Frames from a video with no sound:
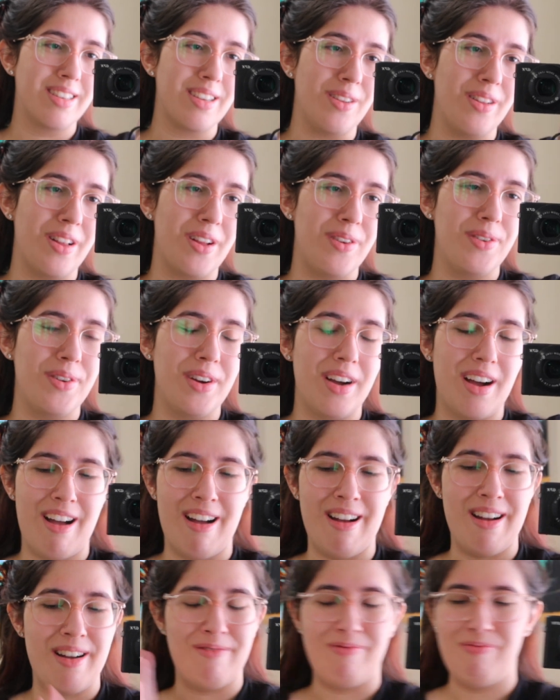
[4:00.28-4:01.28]
so low.
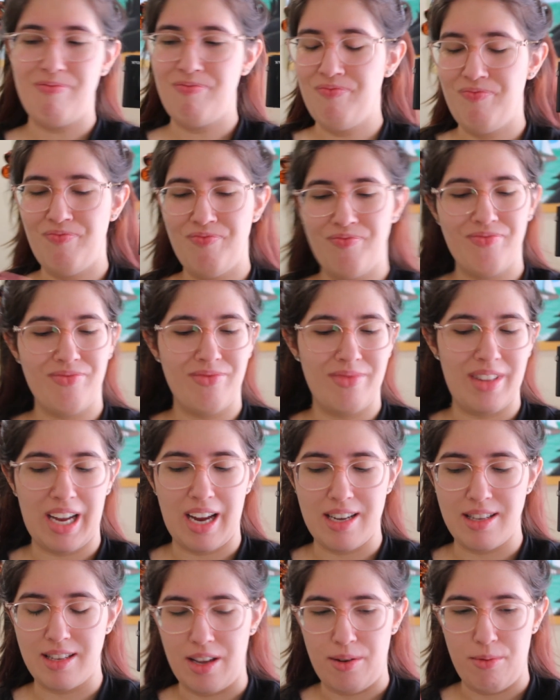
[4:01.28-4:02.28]
Um, like
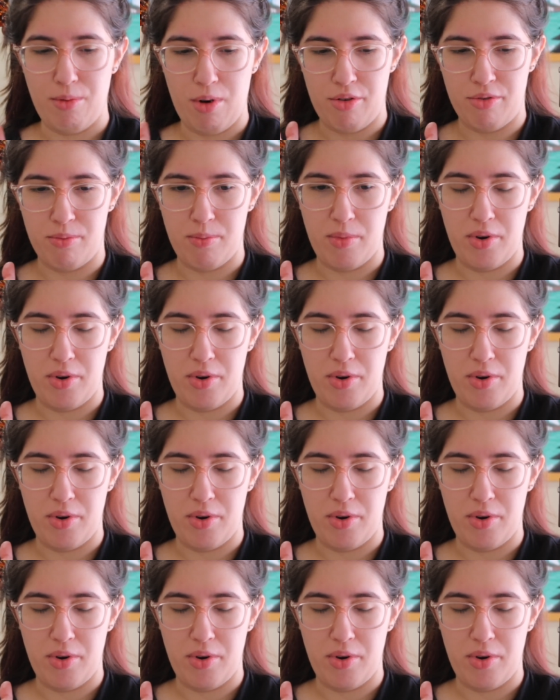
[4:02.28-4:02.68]
I said, rough